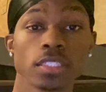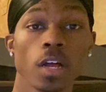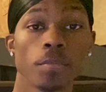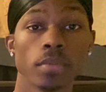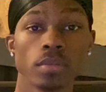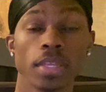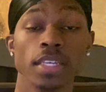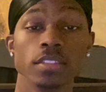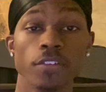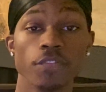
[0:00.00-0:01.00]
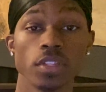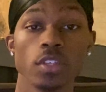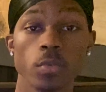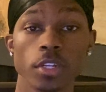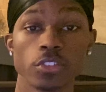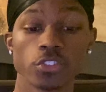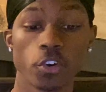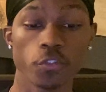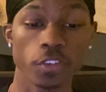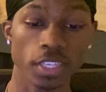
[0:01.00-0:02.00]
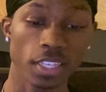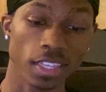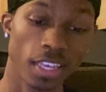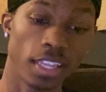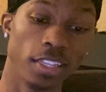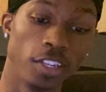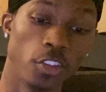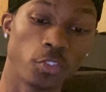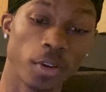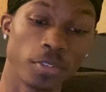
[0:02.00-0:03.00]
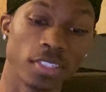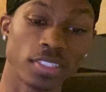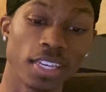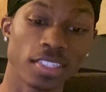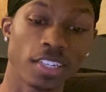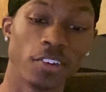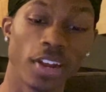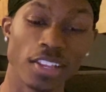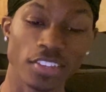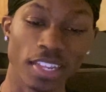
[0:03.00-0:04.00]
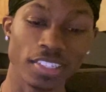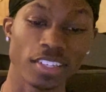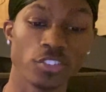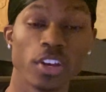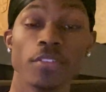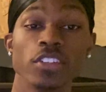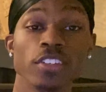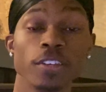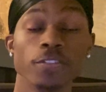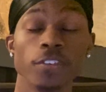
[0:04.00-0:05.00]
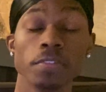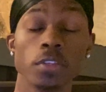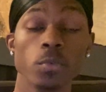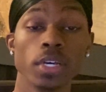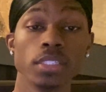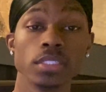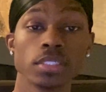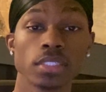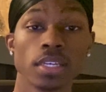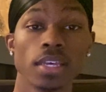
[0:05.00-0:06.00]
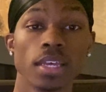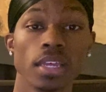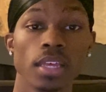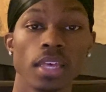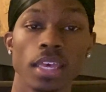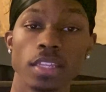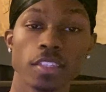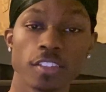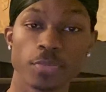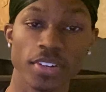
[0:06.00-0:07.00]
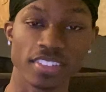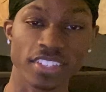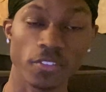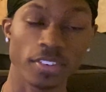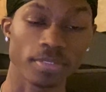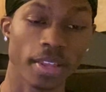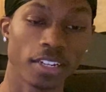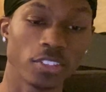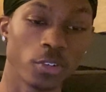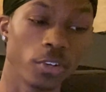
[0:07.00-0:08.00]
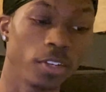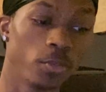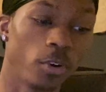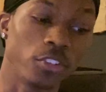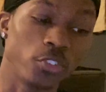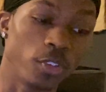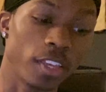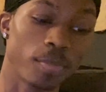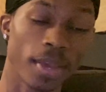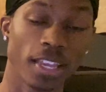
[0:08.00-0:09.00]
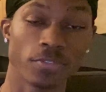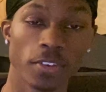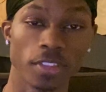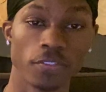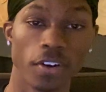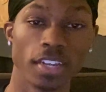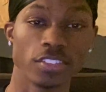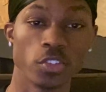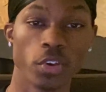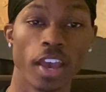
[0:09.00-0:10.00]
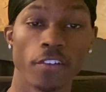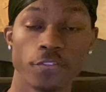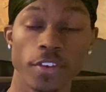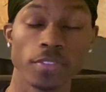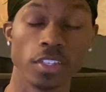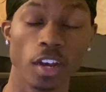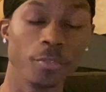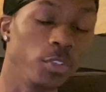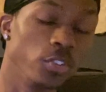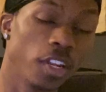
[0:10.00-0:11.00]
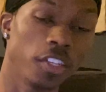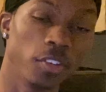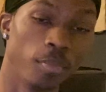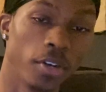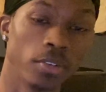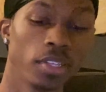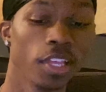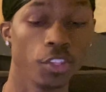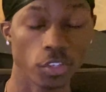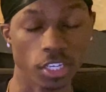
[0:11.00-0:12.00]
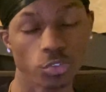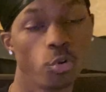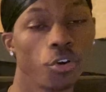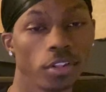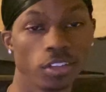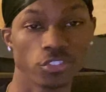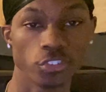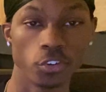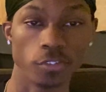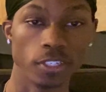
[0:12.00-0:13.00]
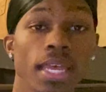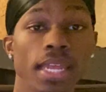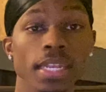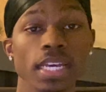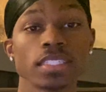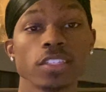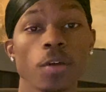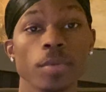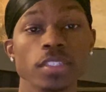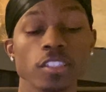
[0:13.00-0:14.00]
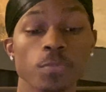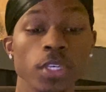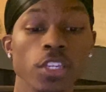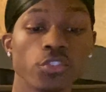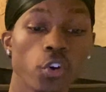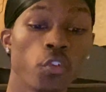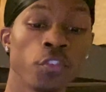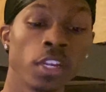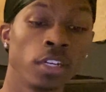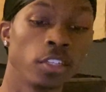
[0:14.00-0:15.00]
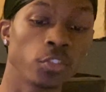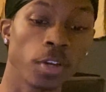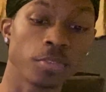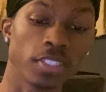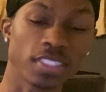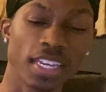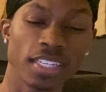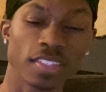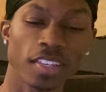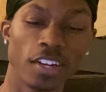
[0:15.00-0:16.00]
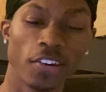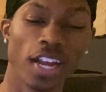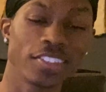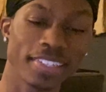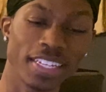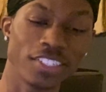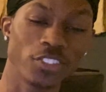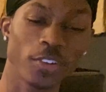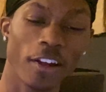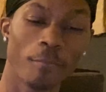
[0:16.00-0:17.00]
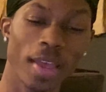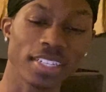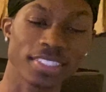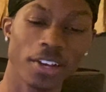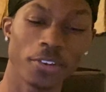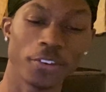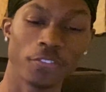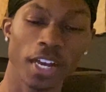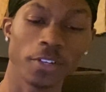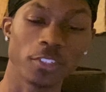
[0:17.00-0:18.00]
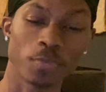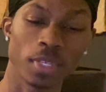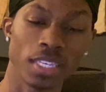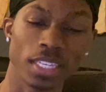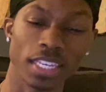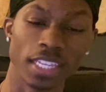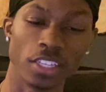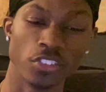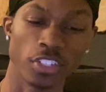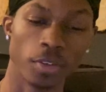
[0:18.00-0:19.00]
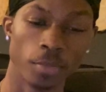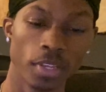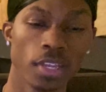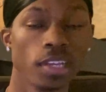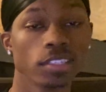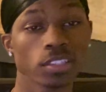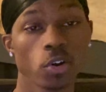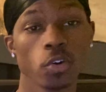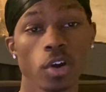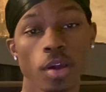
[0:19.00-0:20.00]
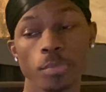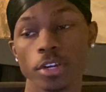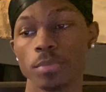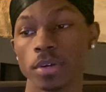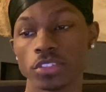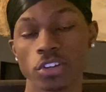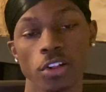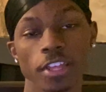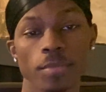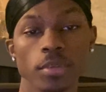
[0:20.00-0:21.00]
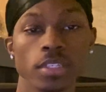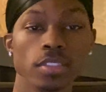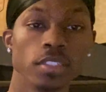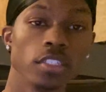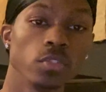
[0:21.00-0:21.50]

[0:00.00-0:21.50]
up is the 50 wins trophy, and the description states, congratulations, you have achieved 50 wins. And this is pretty self-explanatory. Once you get past 50 fights, you have 50 W's under your belt, you get awarded this trophy. Next up is the speed trophy, and the description states, congratulations, you have maxed out your fighter speed in the gym. So pretty much all that means is